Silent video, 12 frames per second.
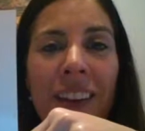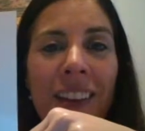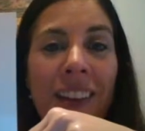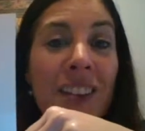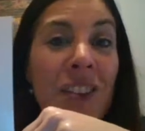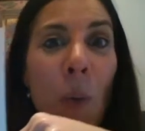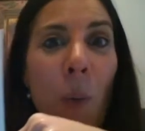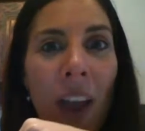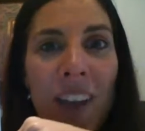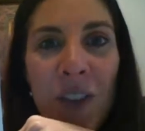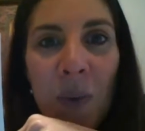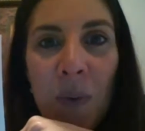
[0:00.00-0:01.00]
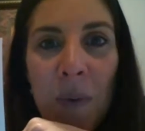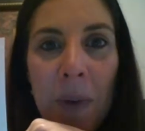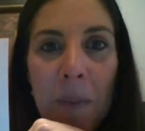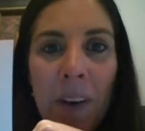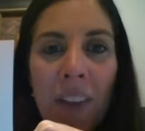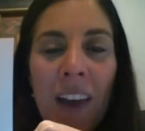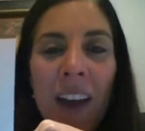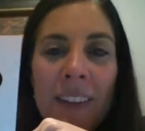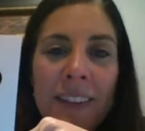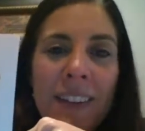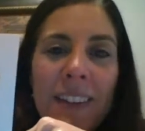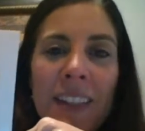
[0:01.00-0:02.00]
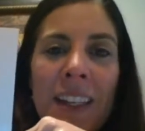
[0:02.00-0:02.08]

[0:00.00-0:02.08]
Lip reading: There's a way to remember that.